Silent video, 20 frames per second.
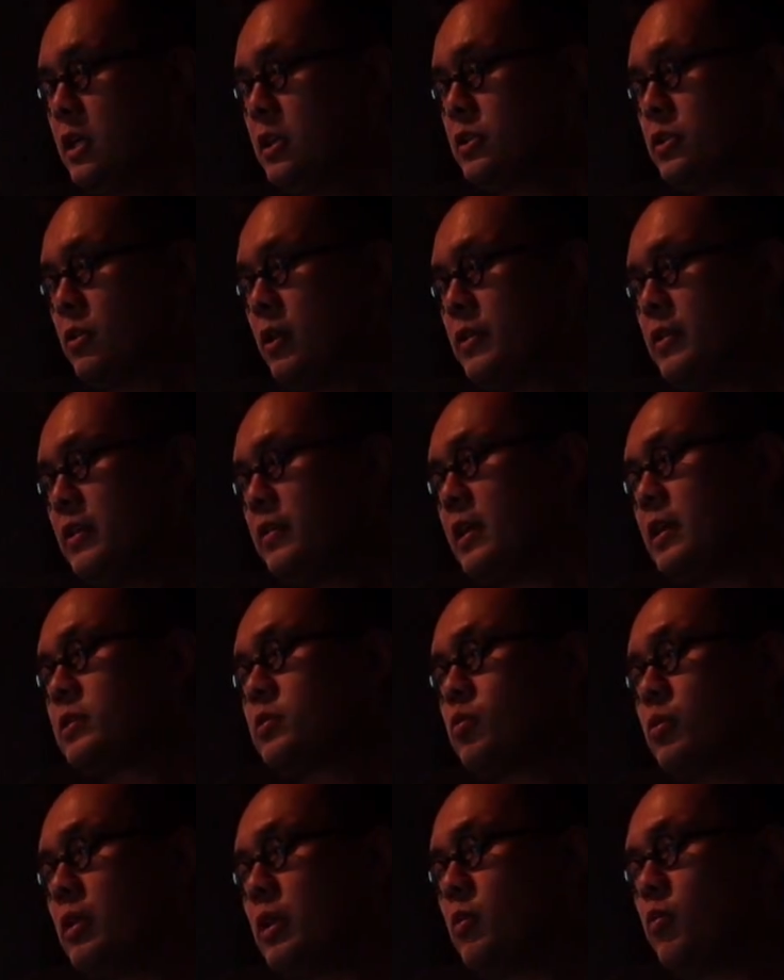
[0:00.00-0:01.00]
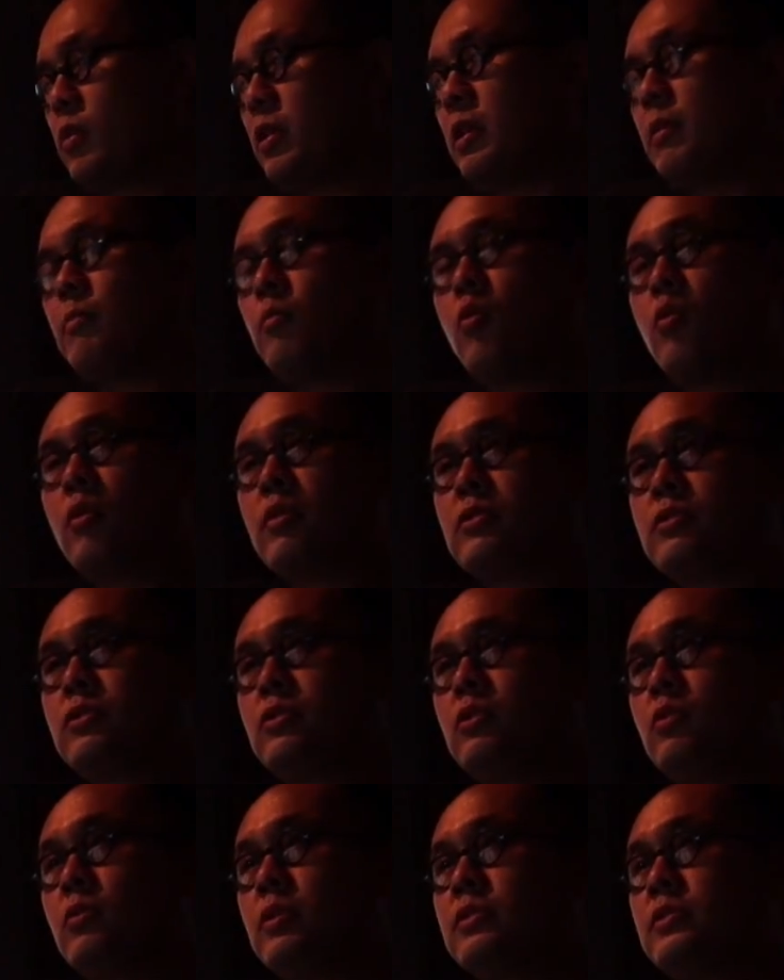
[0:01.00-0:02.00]
So I think that's really, really important
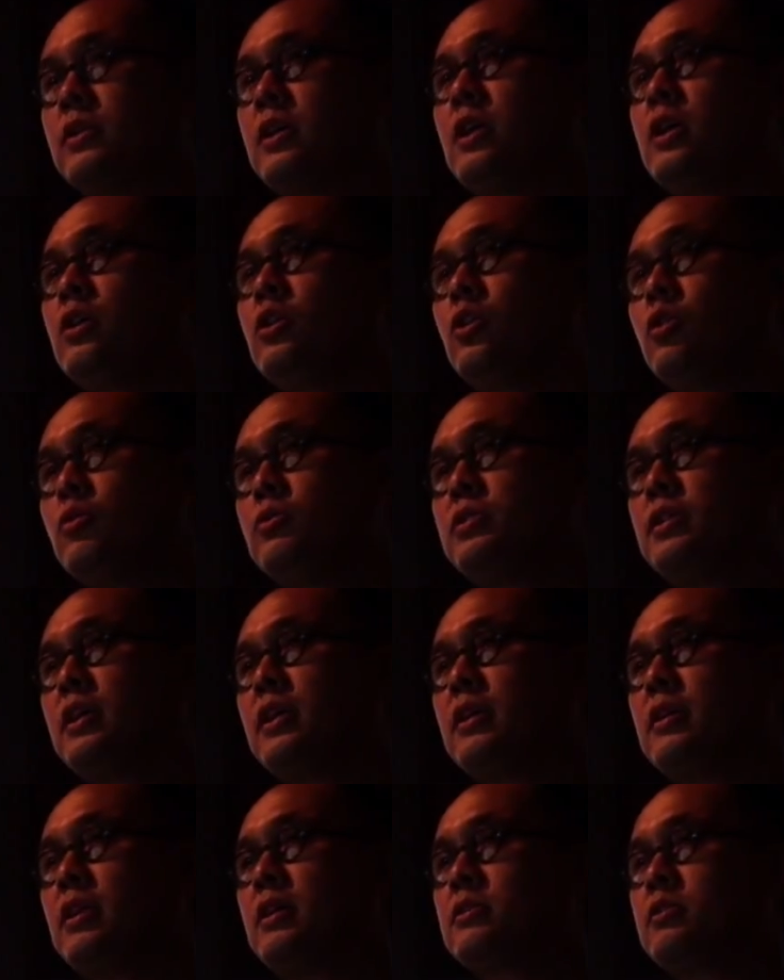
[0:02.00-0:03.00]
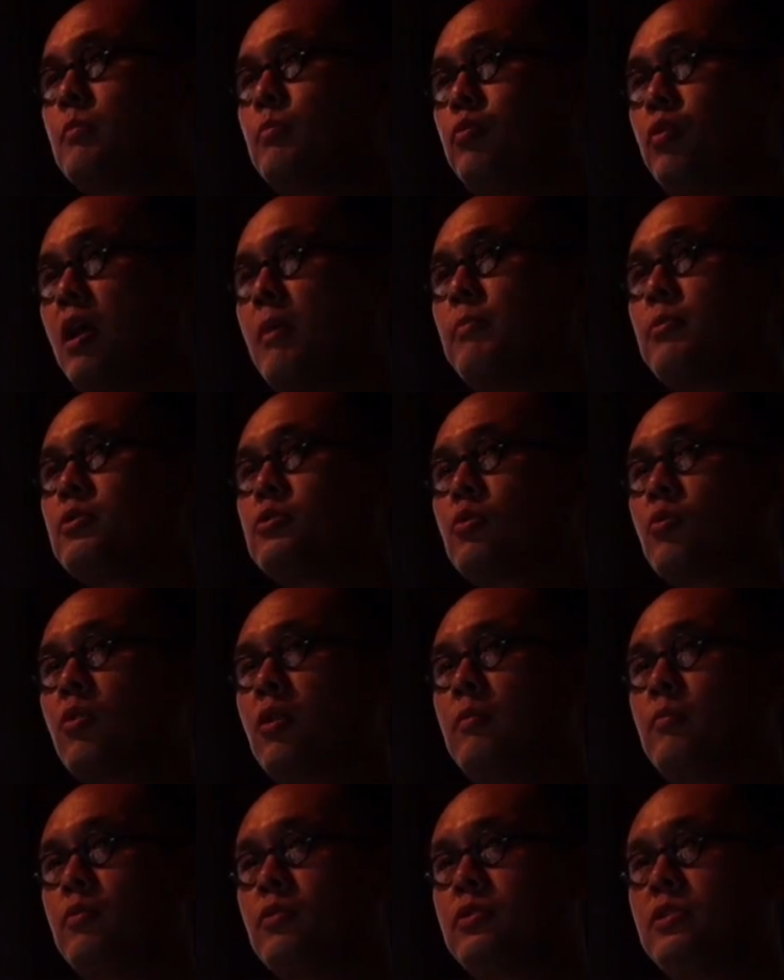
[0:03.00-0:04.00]
too, is using it as a
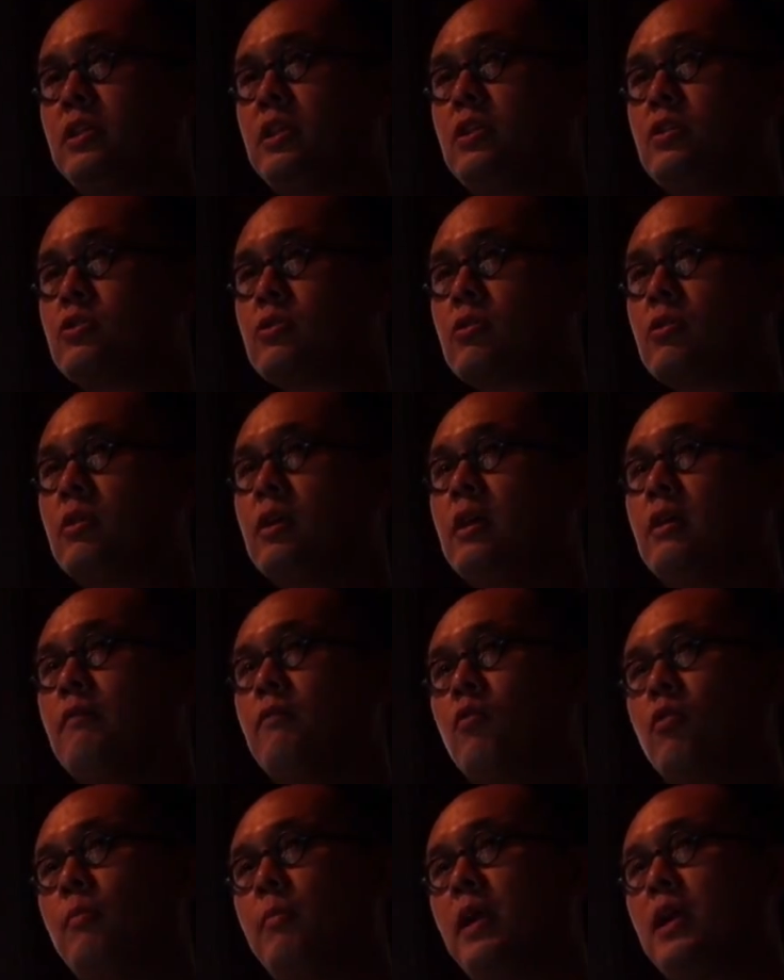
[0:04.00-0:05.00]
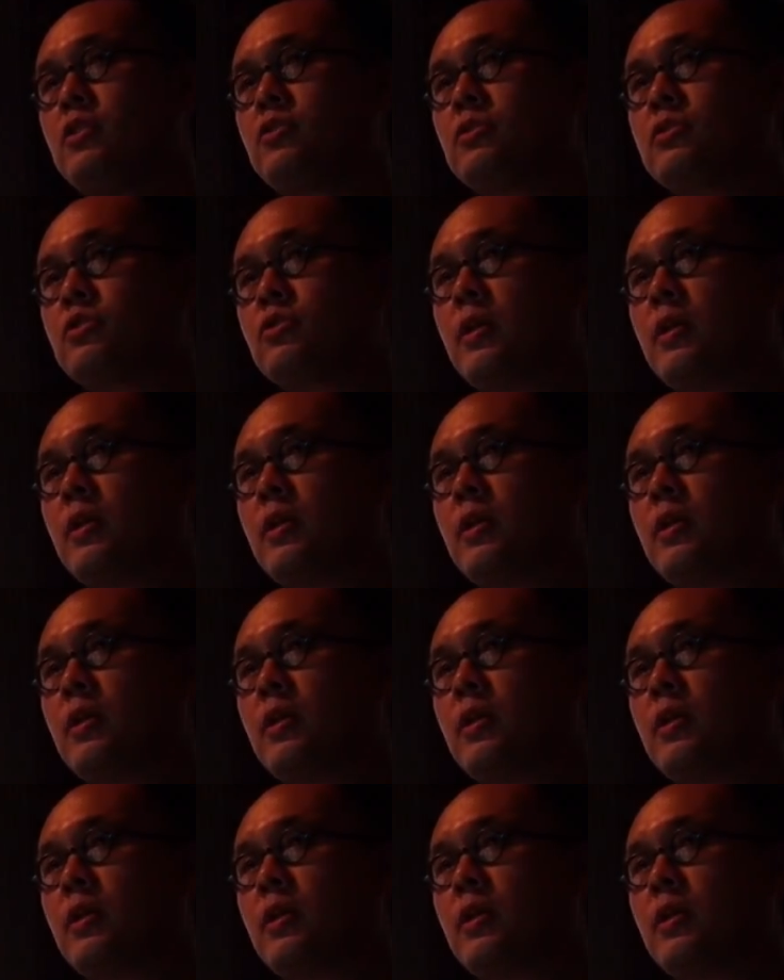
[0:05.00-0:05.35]
preparatory procedure for a patient.